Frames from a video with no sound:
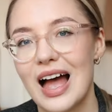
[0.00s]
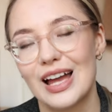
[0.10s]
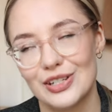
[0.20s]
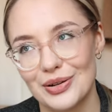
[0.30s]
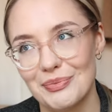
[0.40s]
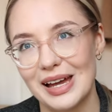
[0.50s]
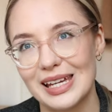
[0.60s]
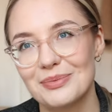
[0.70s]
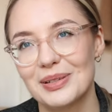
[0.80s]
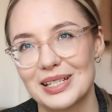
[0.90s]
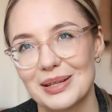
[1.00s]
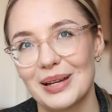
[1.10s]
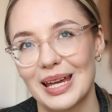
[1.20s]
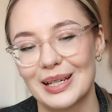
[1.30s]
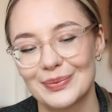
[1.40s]
I don't buy it because I'm
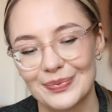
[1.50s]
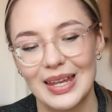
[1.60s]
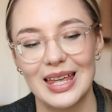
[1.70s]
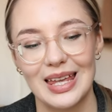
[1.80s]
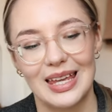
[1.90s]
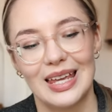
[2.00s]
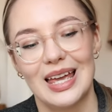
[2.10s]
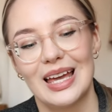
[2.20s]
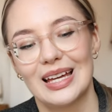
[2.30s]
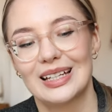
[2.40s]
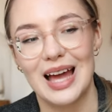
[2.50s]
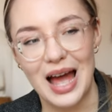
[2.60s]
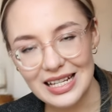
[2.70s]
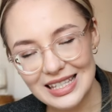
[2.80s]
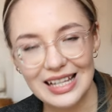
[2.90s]
like,
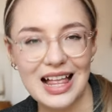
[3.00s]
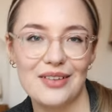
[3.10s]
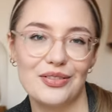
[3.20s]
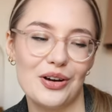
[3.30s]
I still have